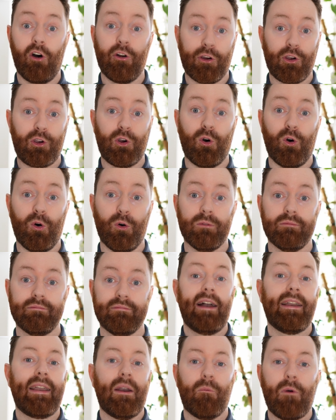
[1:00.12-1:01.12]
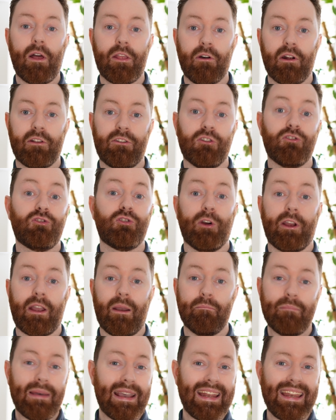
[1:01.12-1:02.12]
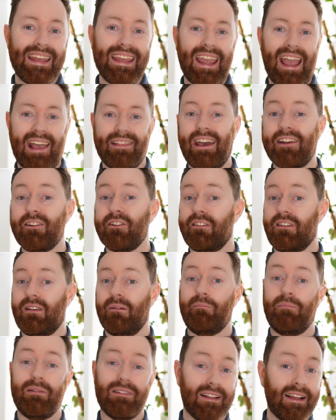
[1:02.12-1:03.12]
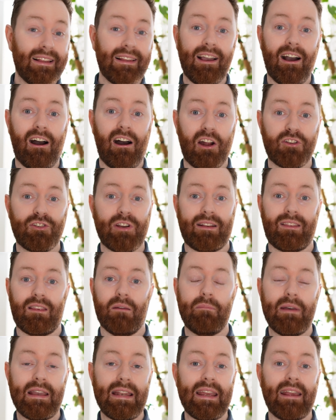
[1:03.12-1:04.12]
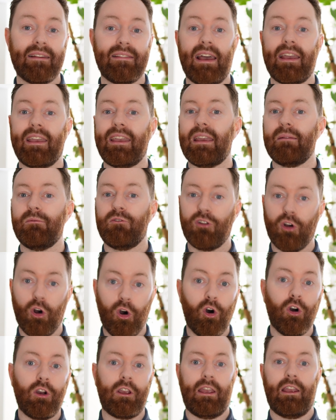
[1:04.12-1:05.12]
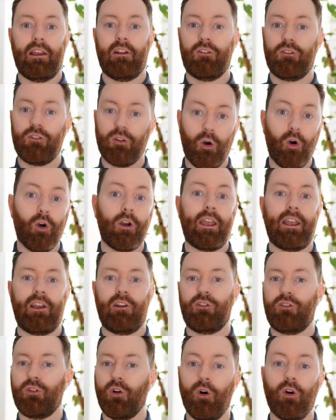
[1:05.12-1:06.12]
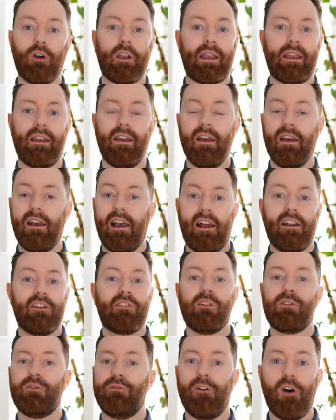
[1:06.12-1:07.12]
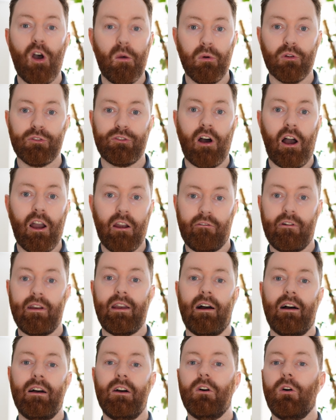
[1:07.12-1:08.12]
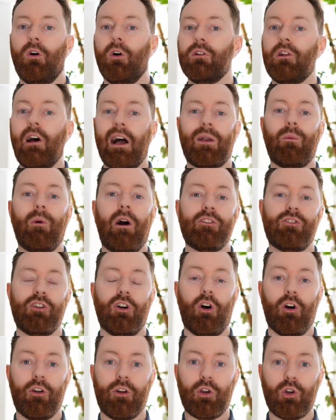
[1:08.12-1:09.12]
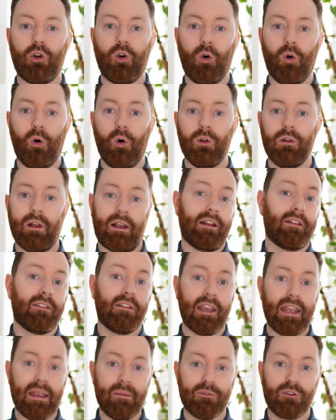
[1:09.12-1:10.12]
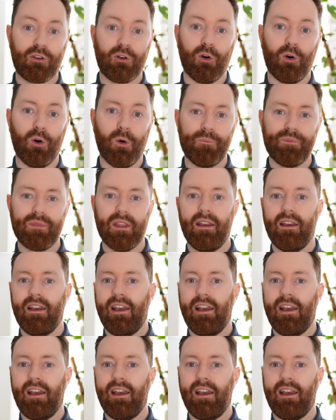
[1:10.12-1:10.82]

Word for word: on a call. Again, whether it's during a meeting and they just completely hijack the meeting and they keep talking and talking and talking, and it's just verbal diarrhea. Or likewise, you're on a call, like a Teams call,